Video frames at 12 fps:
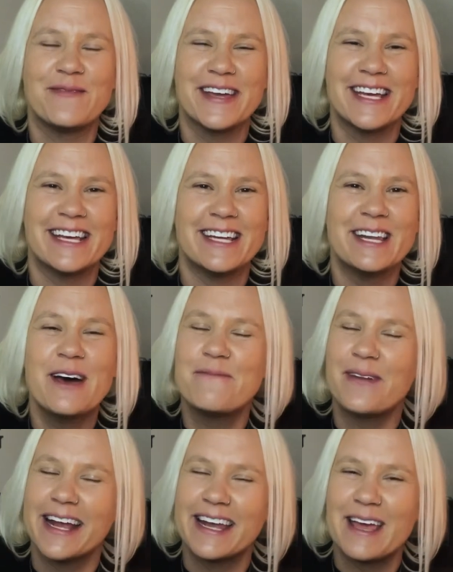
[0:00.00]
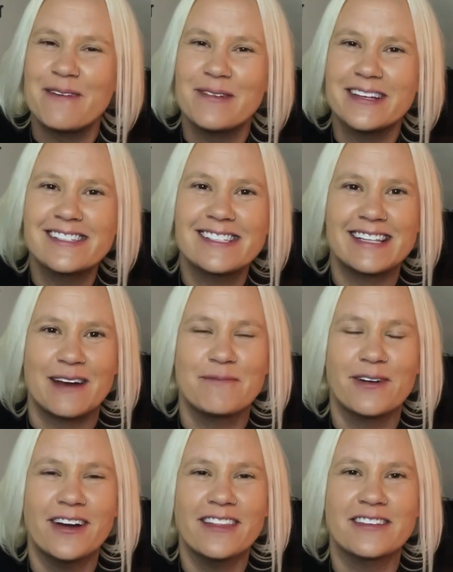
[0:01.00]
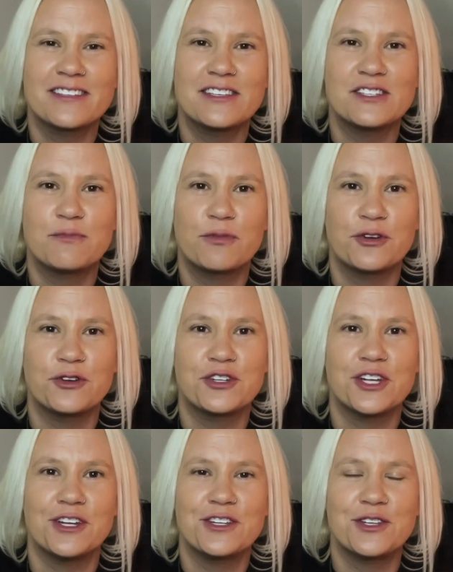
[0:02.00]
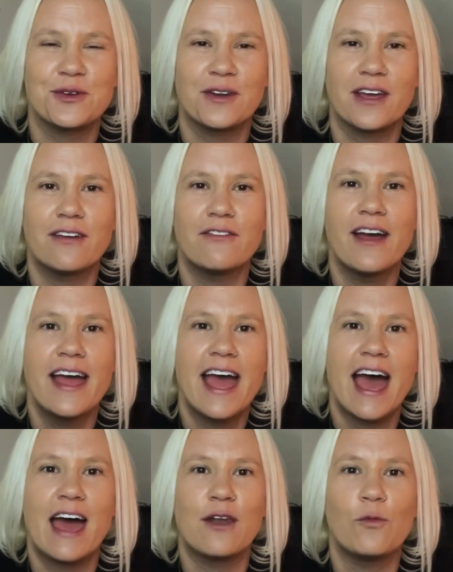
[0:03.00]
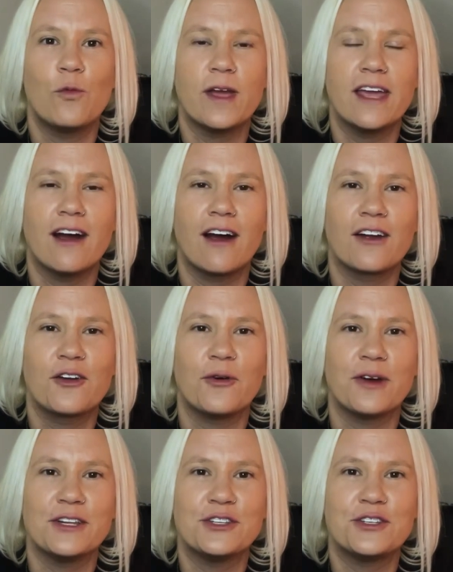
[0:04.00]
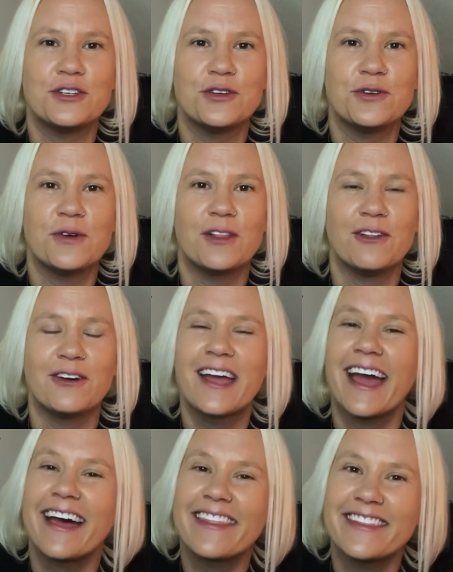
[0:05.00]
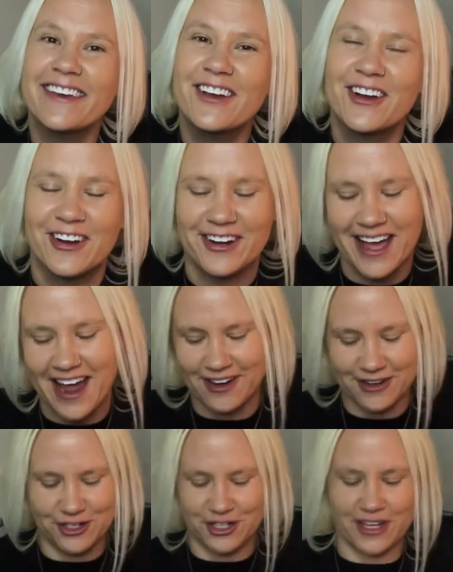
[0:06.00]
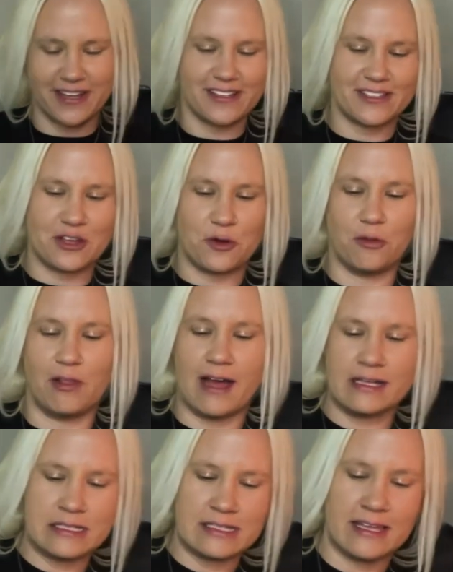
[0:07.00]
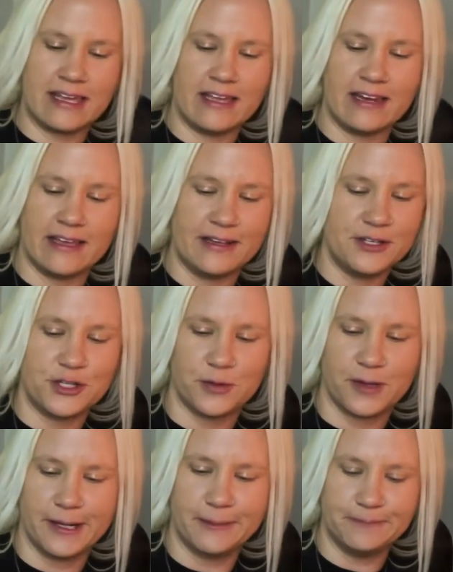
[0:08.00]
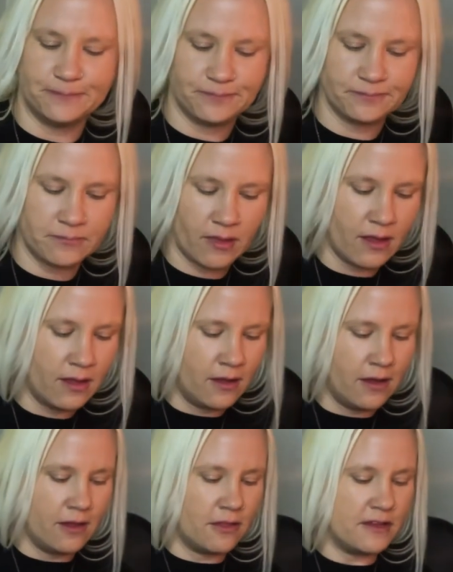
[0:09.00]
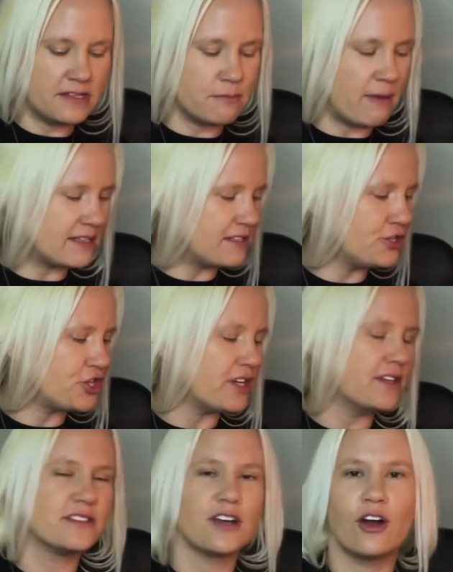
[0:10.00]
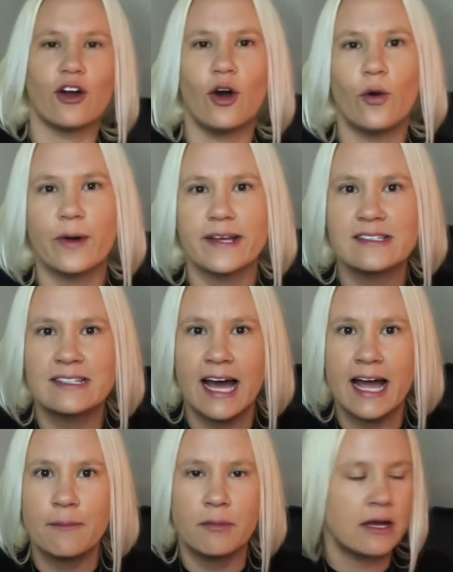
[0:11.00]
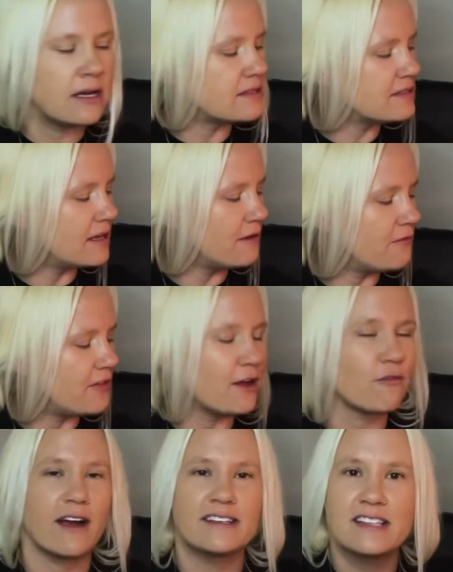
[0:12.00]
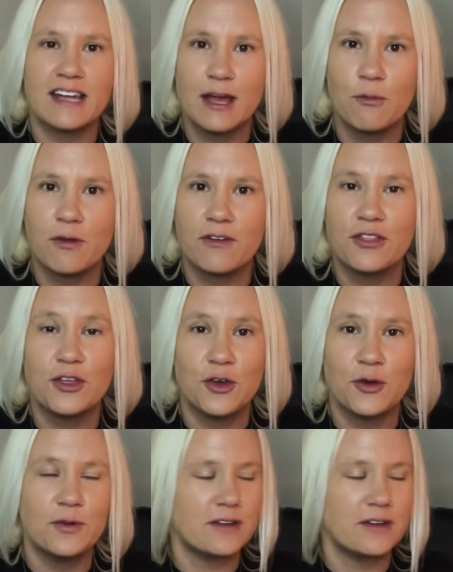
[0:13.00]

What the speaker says: in. My name is Deborah. This is Purusha Intuitive, and we are going to look at the current energy. So let's get into it. These messages are always timeless. If they resonate with you,